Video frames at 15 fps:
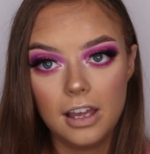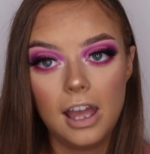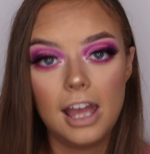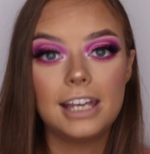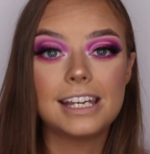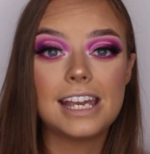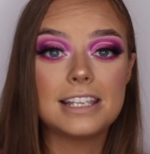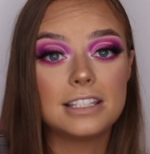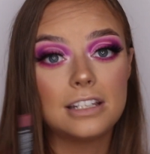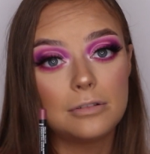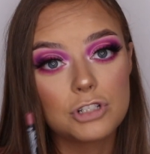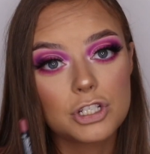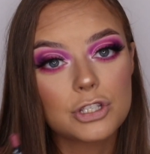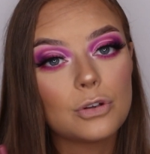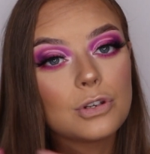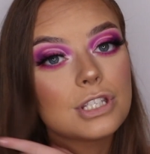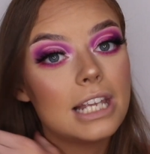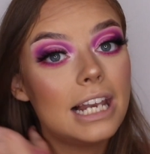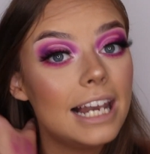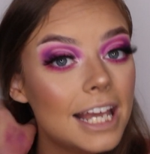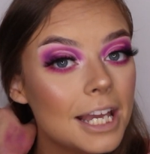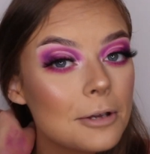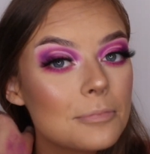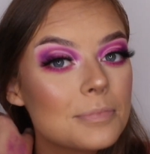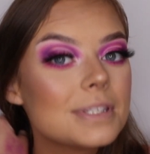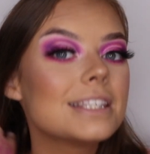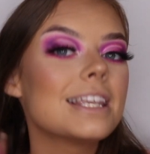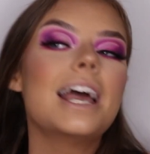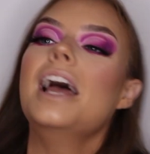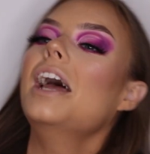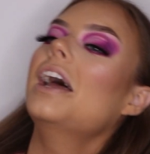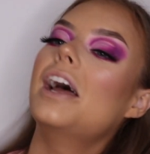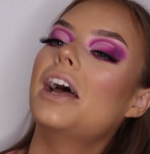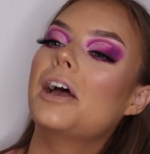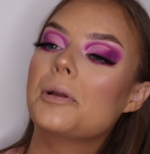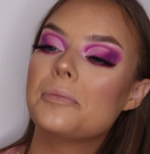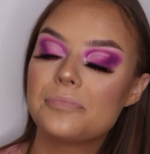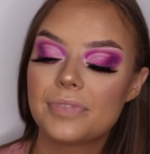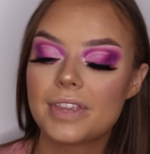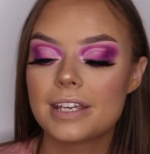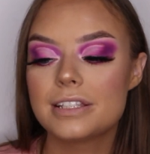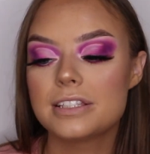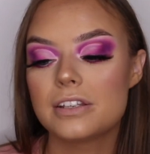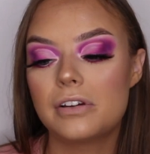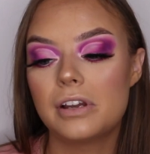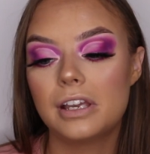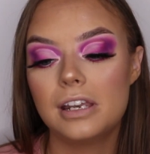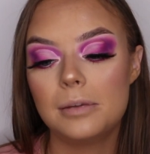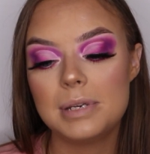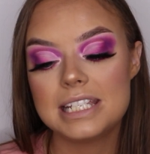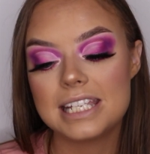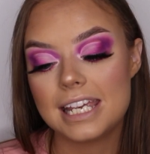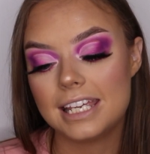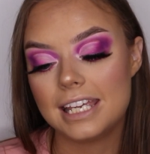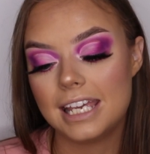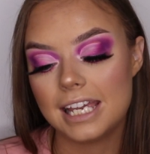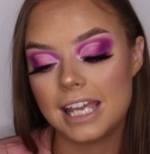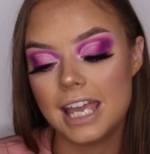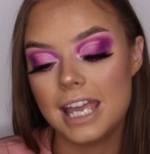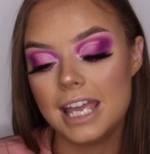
Okay, so I'm just onto lips. So I'm going to be taking